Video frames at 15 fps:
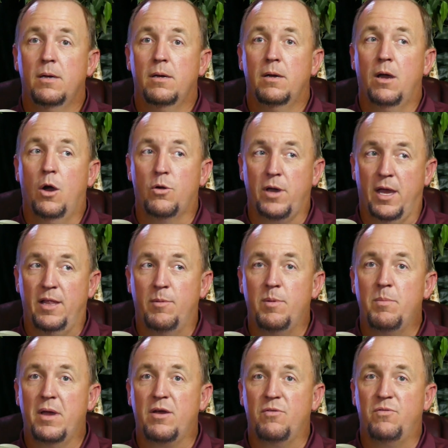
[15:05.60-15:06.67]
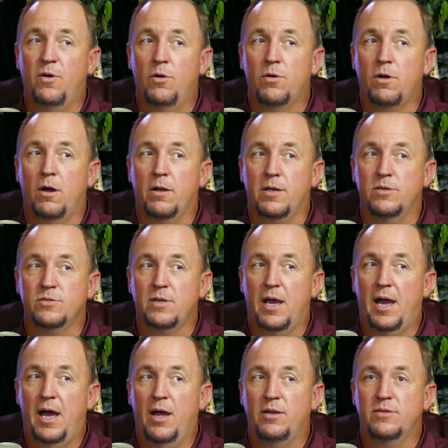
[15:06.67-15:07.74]
okay, let me make a phone call. He goes,
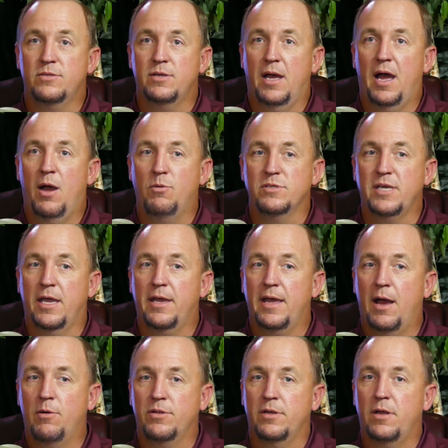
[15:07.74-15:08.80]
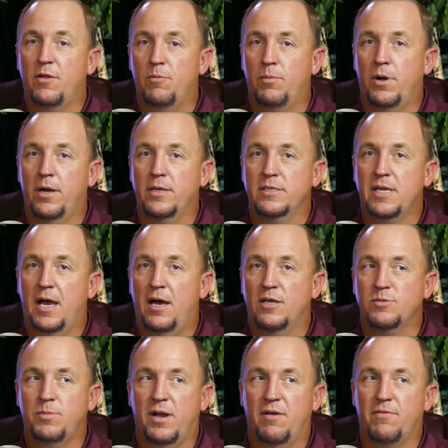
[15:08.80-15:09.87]
I was hanging out with another buddy's
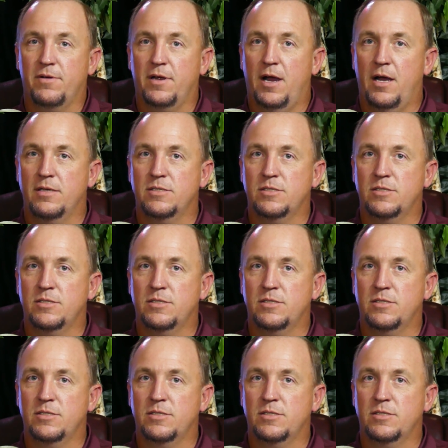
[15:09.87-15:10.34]
house, but I forgot